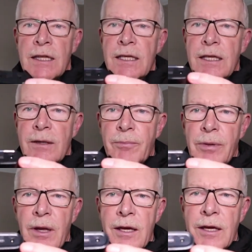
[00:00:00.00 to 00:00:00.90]
the
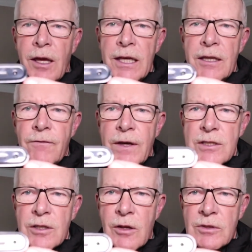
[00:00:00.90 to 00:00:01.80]
plug in the
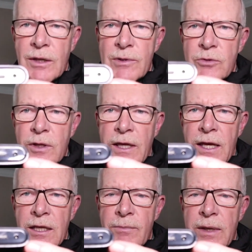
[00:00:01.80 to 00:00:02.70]
vest, and I'll demonstrate
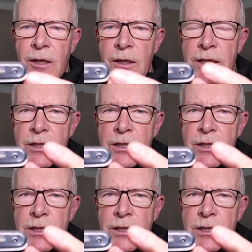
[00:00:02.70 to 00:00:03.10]
that in the middle,